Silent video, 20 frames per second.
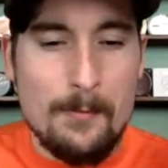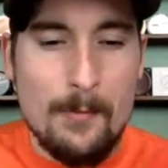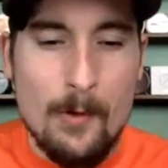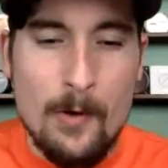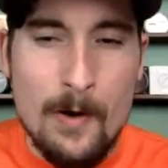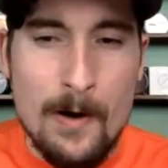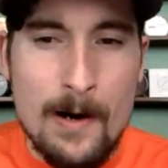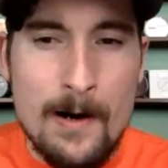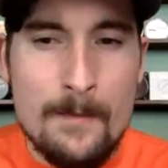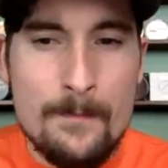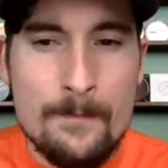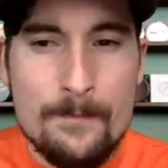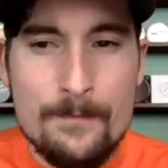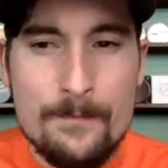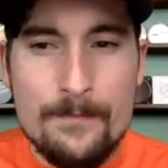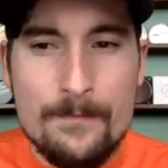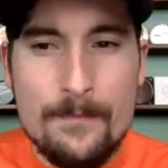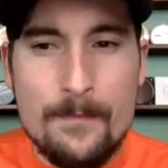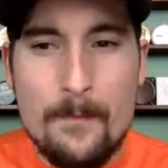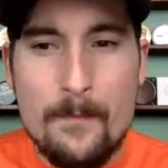more
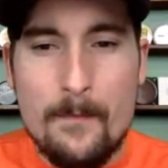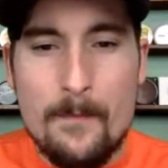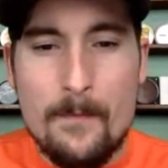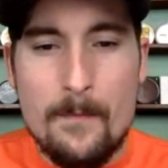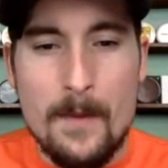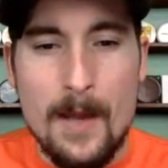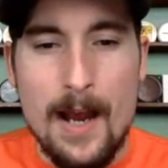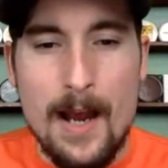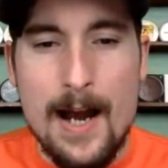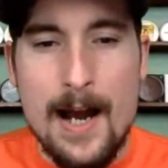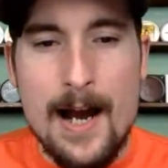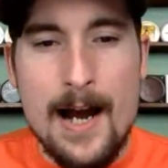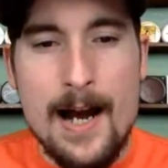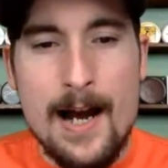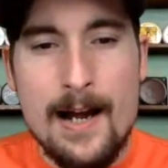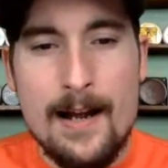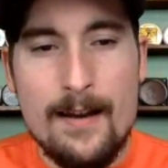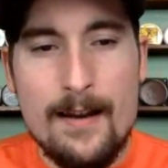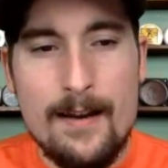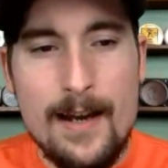
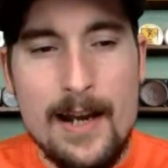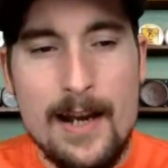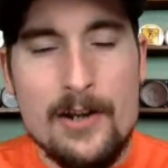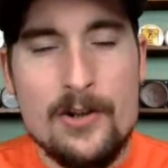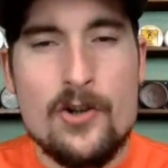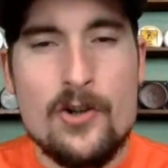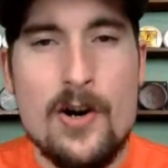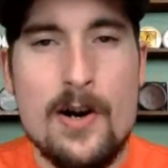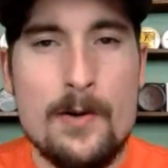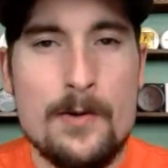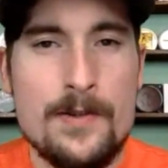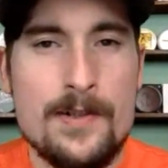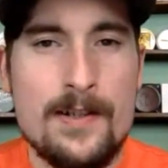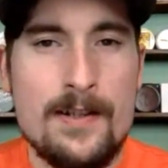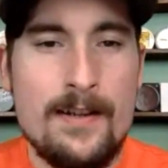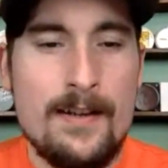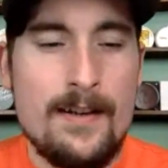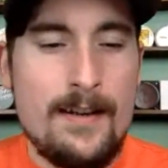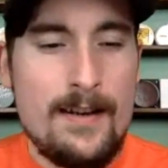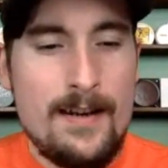intros.